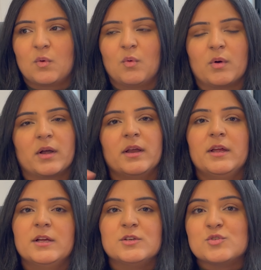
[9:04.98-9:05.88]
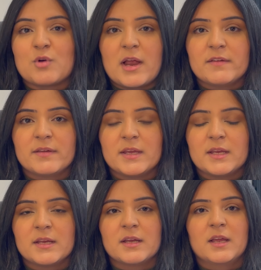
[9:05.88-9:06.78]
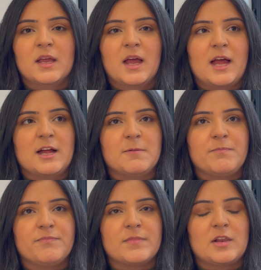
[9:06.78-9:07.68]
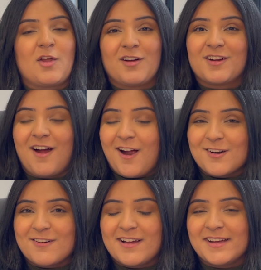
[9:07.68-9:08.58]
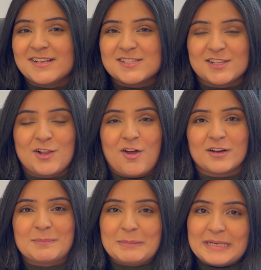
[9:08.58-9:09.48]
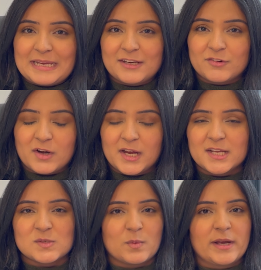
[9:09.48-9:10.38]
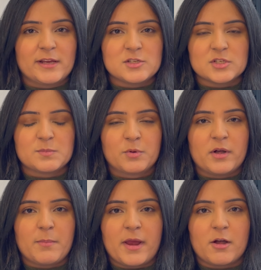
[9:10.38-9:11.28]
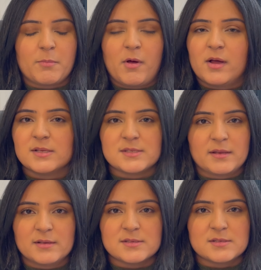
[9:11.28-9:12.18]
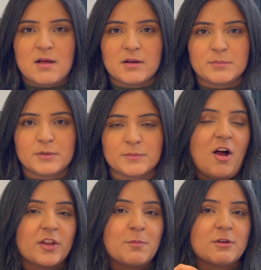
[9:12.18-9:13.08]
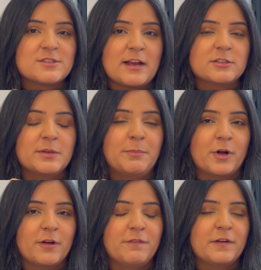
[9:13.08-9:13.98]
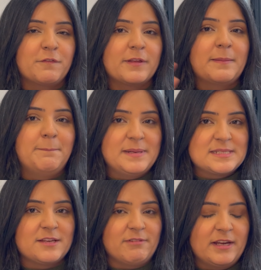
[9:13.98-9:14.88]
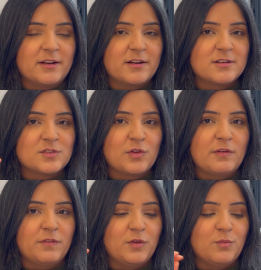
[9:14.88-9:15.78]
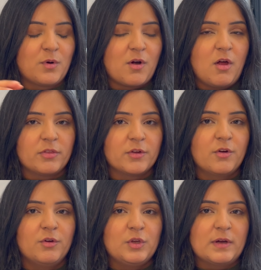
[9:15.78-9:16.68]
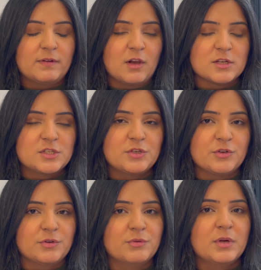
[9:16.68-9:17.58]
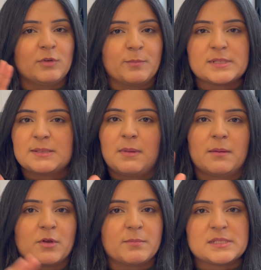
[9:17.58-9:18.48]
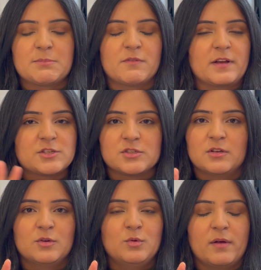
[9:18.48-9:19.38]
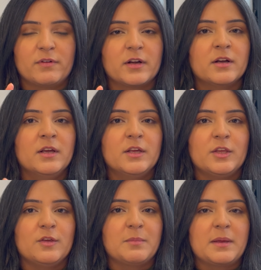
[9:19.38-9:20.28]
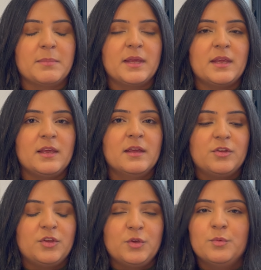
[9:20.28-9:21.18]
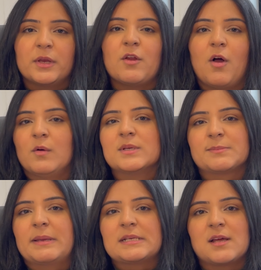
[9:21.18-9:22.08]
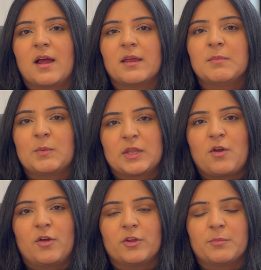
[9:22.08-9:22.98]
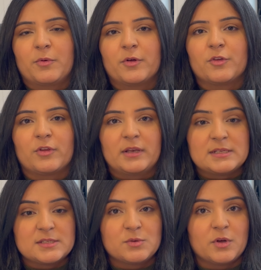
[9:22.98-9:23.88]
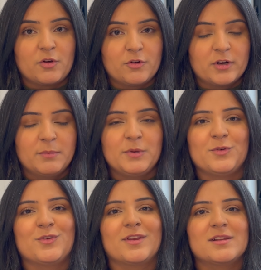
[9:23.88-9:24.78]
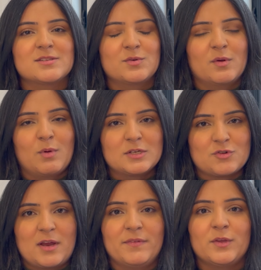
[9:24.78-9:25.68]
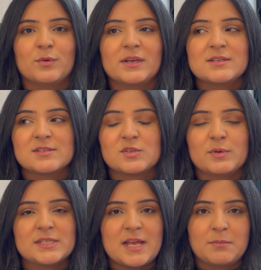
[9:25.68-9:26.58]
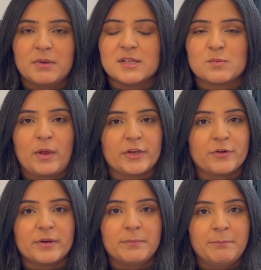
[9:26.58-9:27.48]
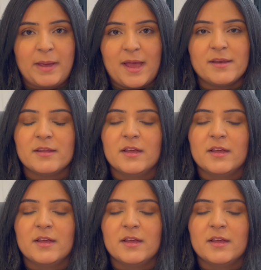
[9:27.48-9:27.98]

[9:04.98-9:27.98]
or driving, long car rides, long plane rides where I can just put in my AirPods and listen to Audible. Audiobooks are actually perfect for the busy reader. So if you are on the go, you have a lot to do, you're a busy mom, you're a busy professional, whoever you may be, you can always make time with an audiobook. You can listen to it on your commute, you can listen to it while driving, you can listen to it 10 minutes while you're in bed